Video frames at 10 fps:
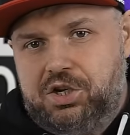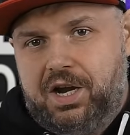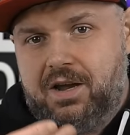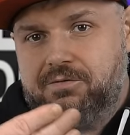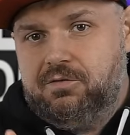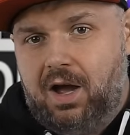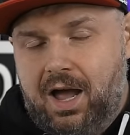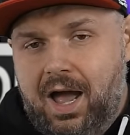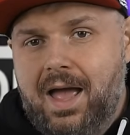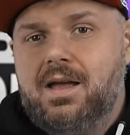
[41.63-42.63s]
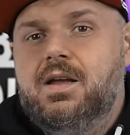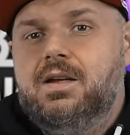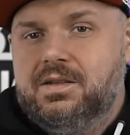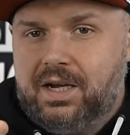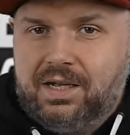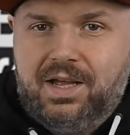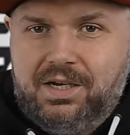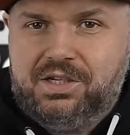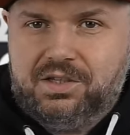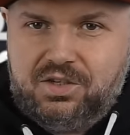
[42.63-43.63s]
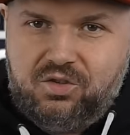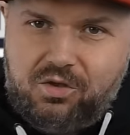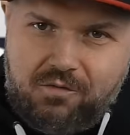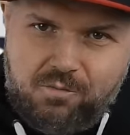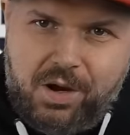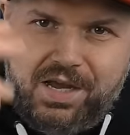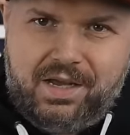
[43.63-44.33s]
TECHNOZON channel. Let's go!